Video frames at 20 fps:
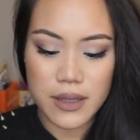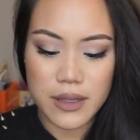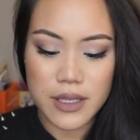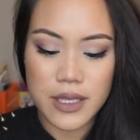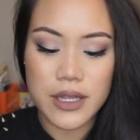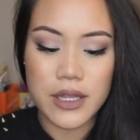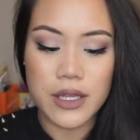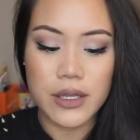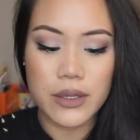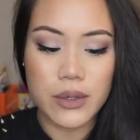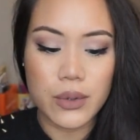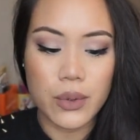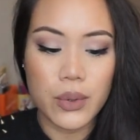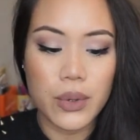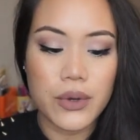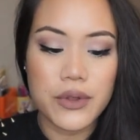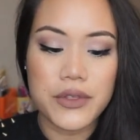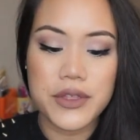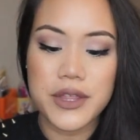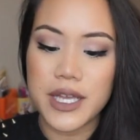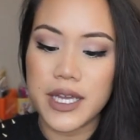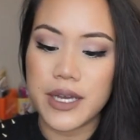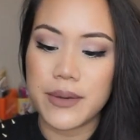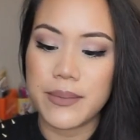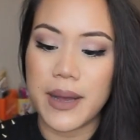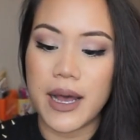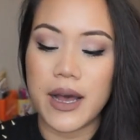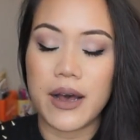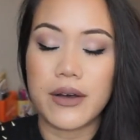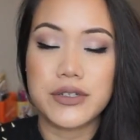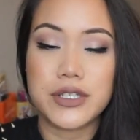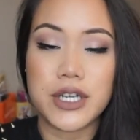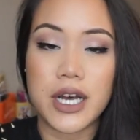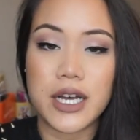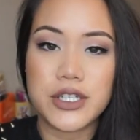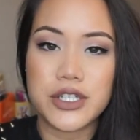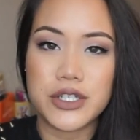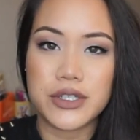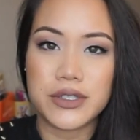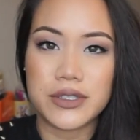The cool thing about
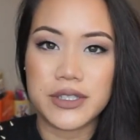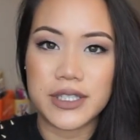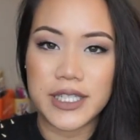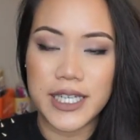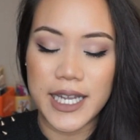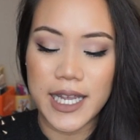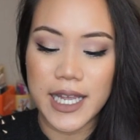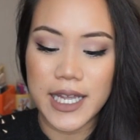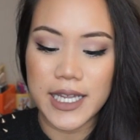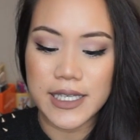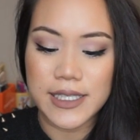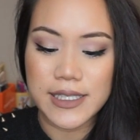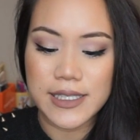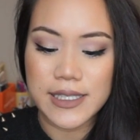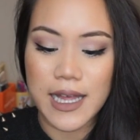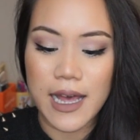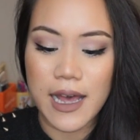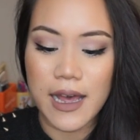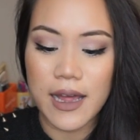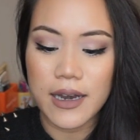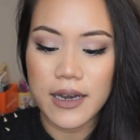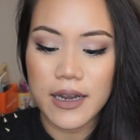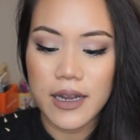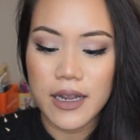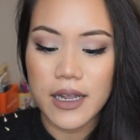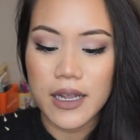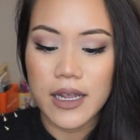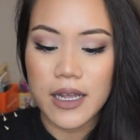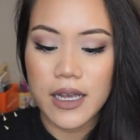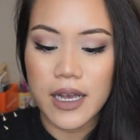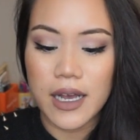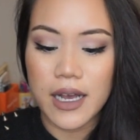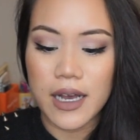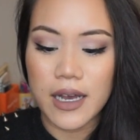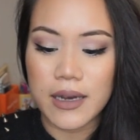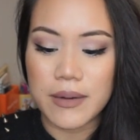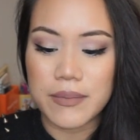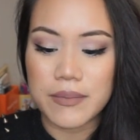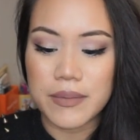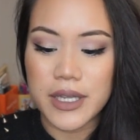dot journaling is that
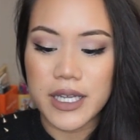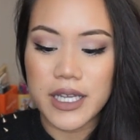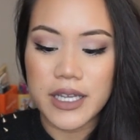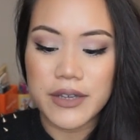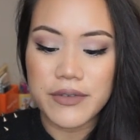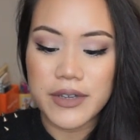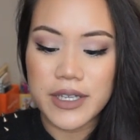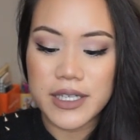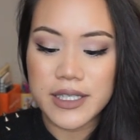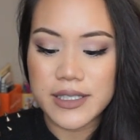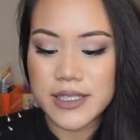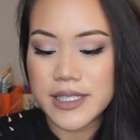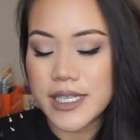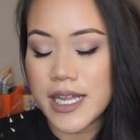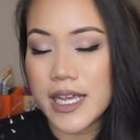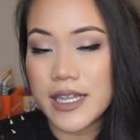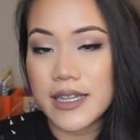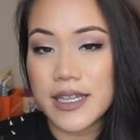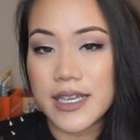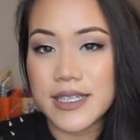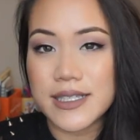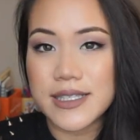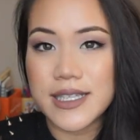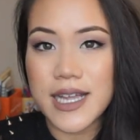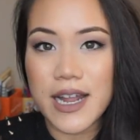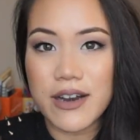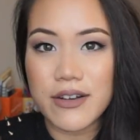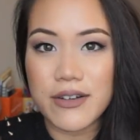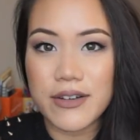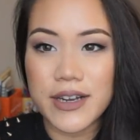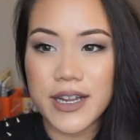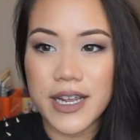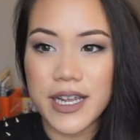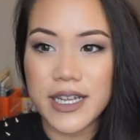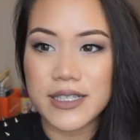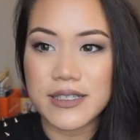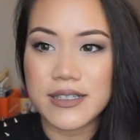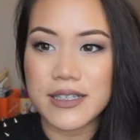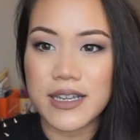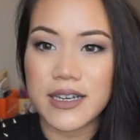even say like Saturday
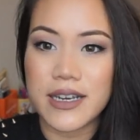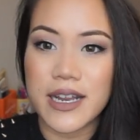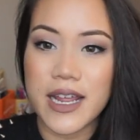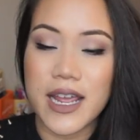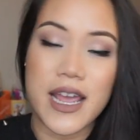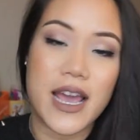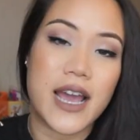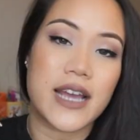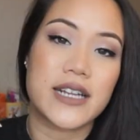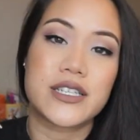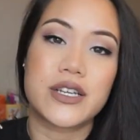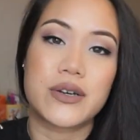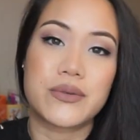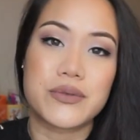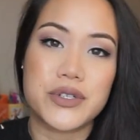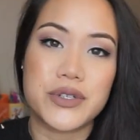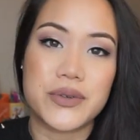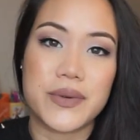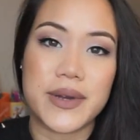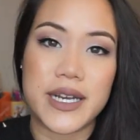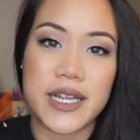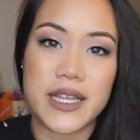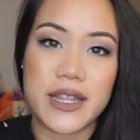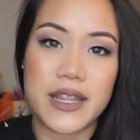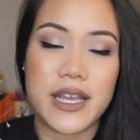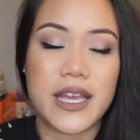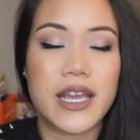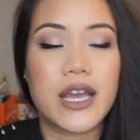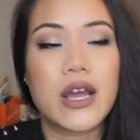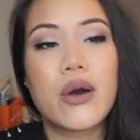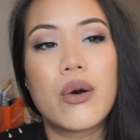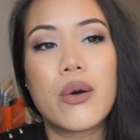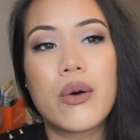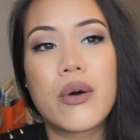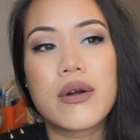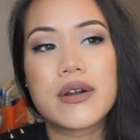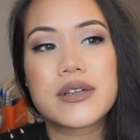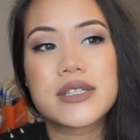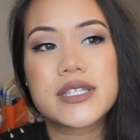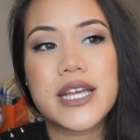and Sunday I don't do anything,
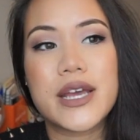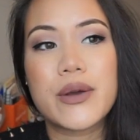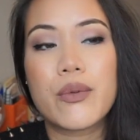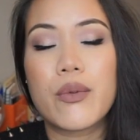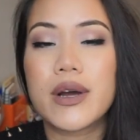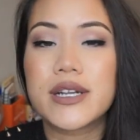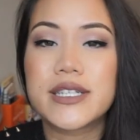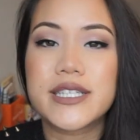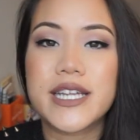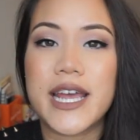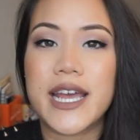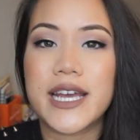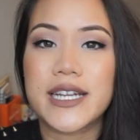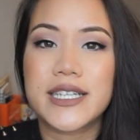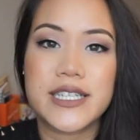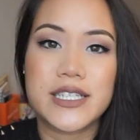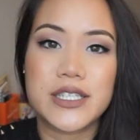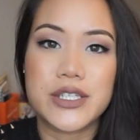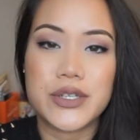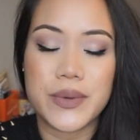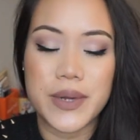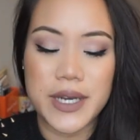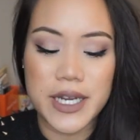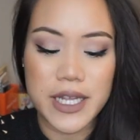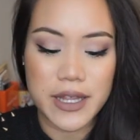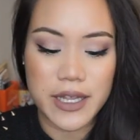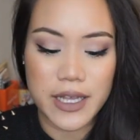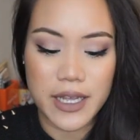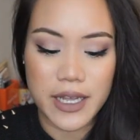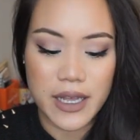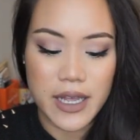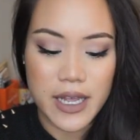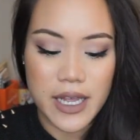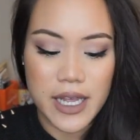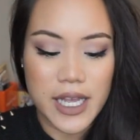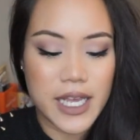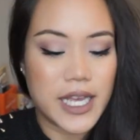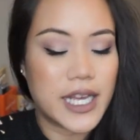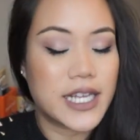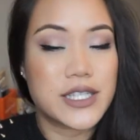or say one day I didn't do anything,
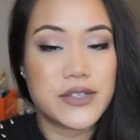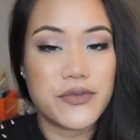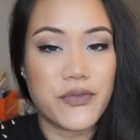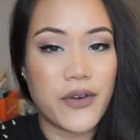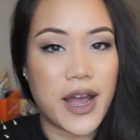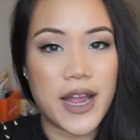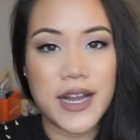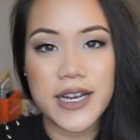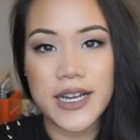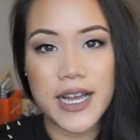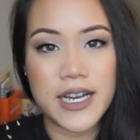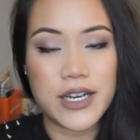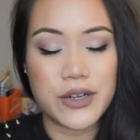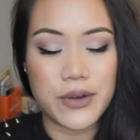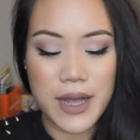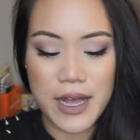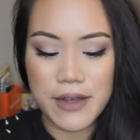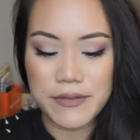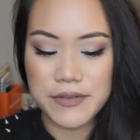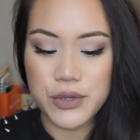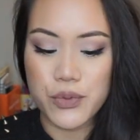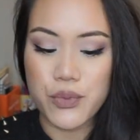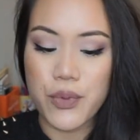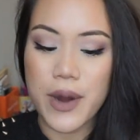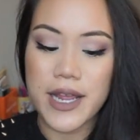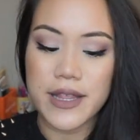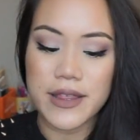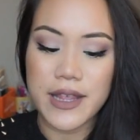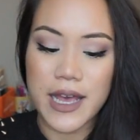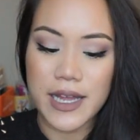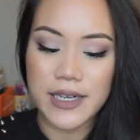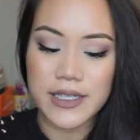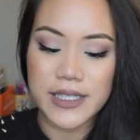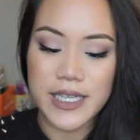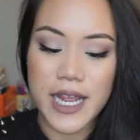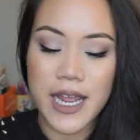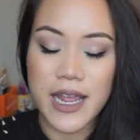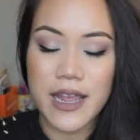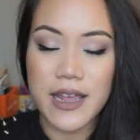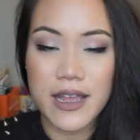it's fine. I don't have to write that
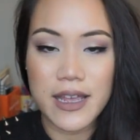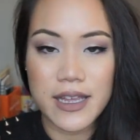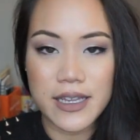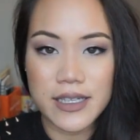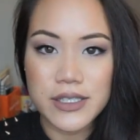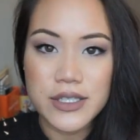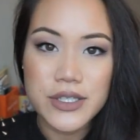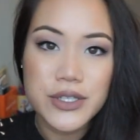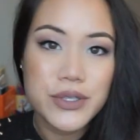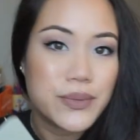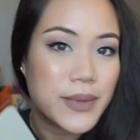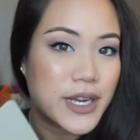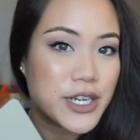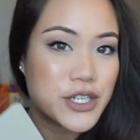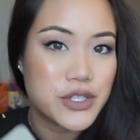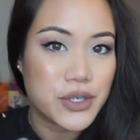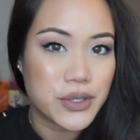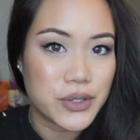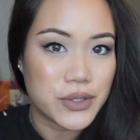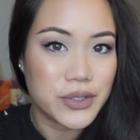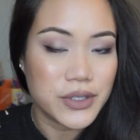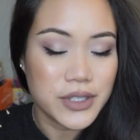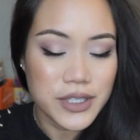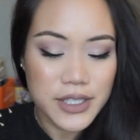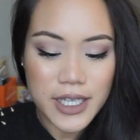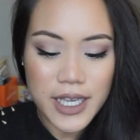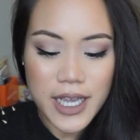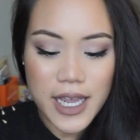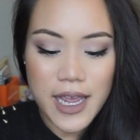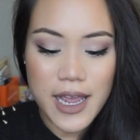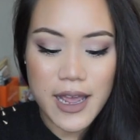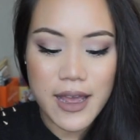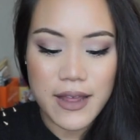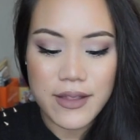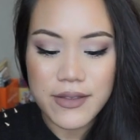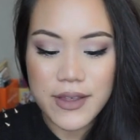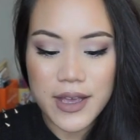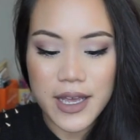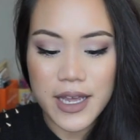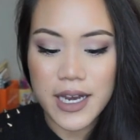day into my journal,
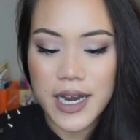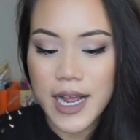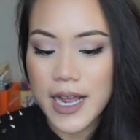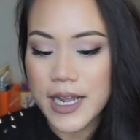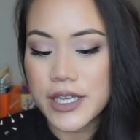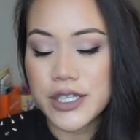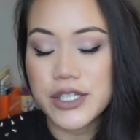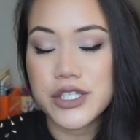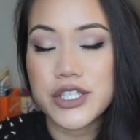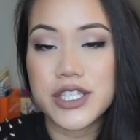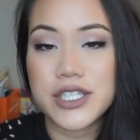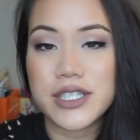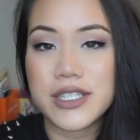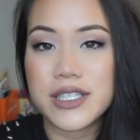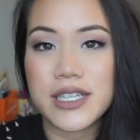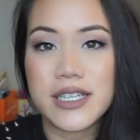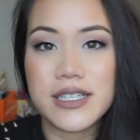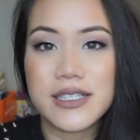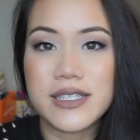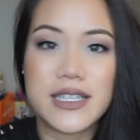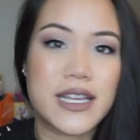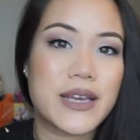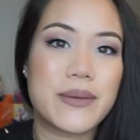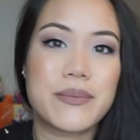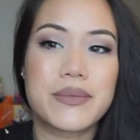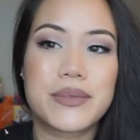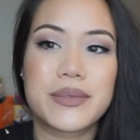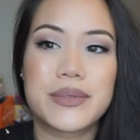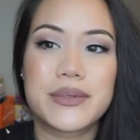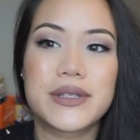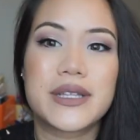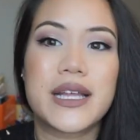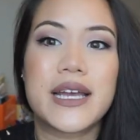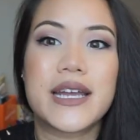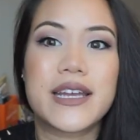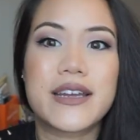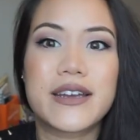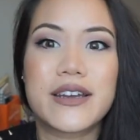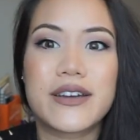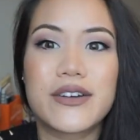and then I can just skip.
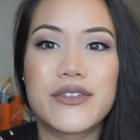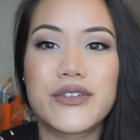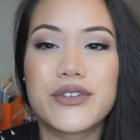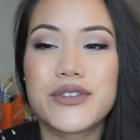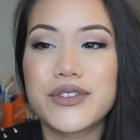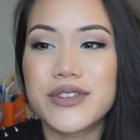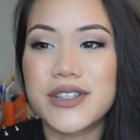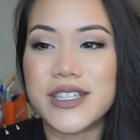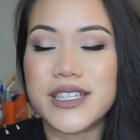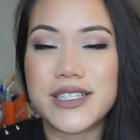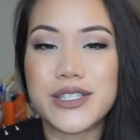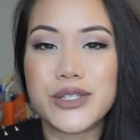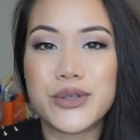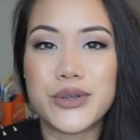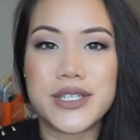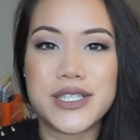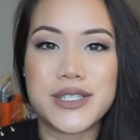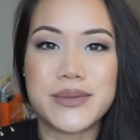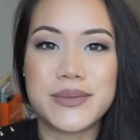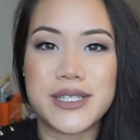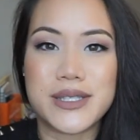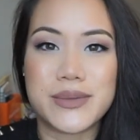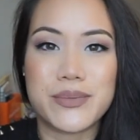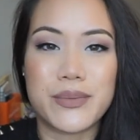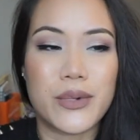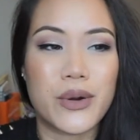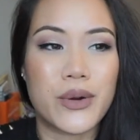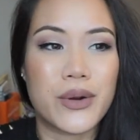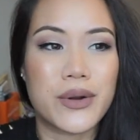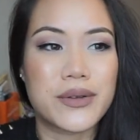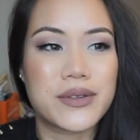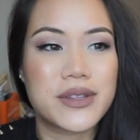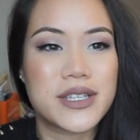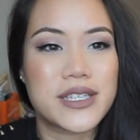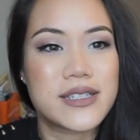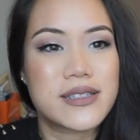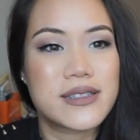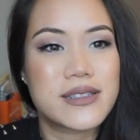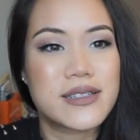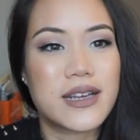Like this Christmas, or
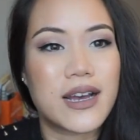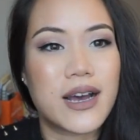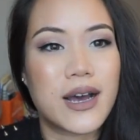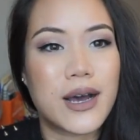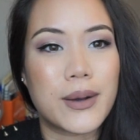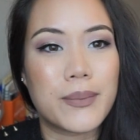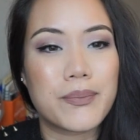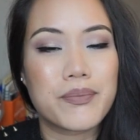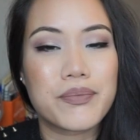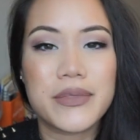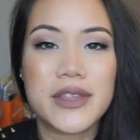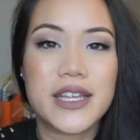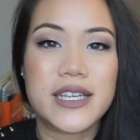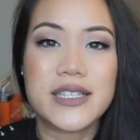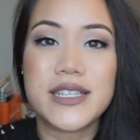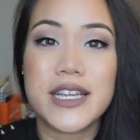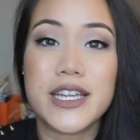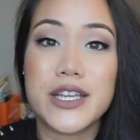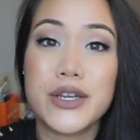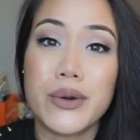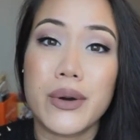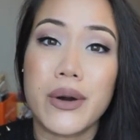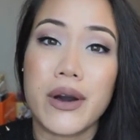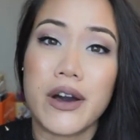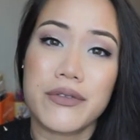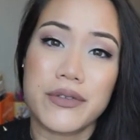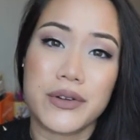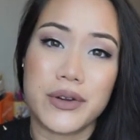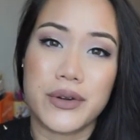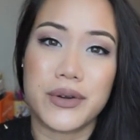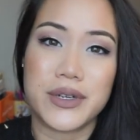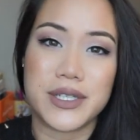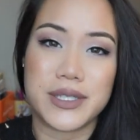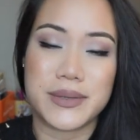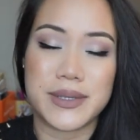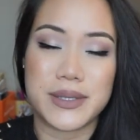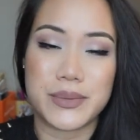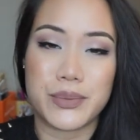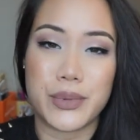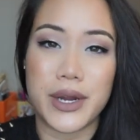this like say you go off for
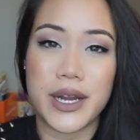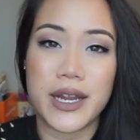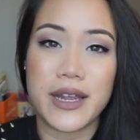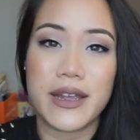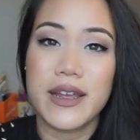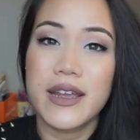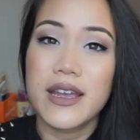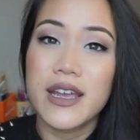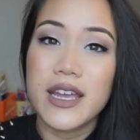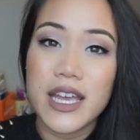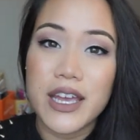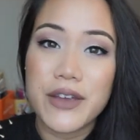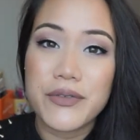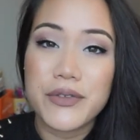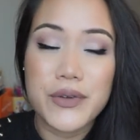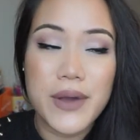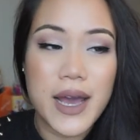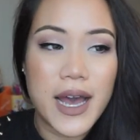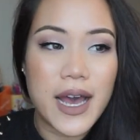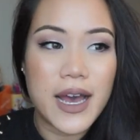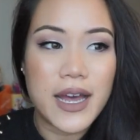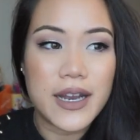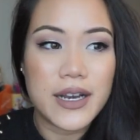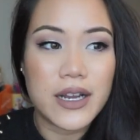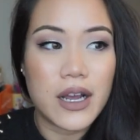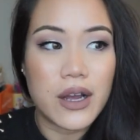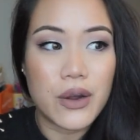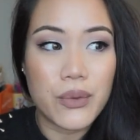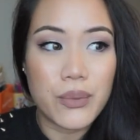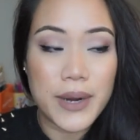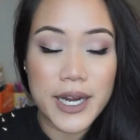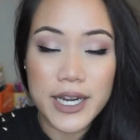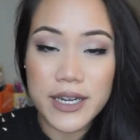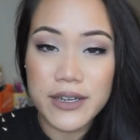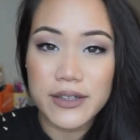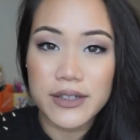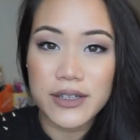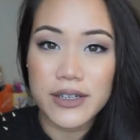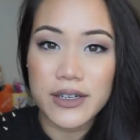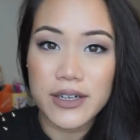Christmas break, if you had a
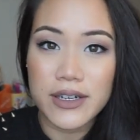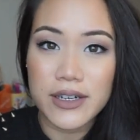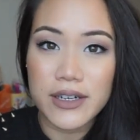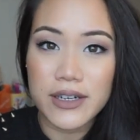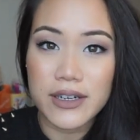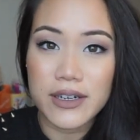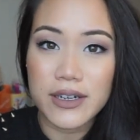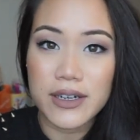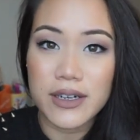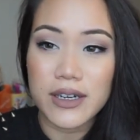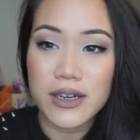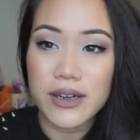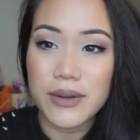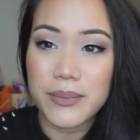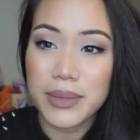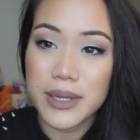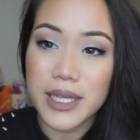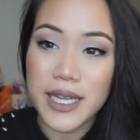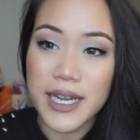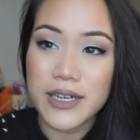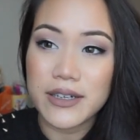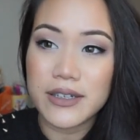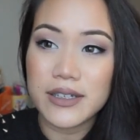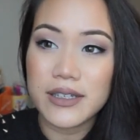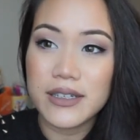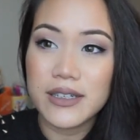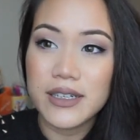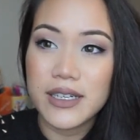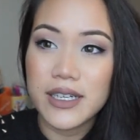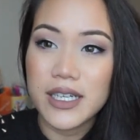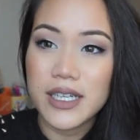regular planner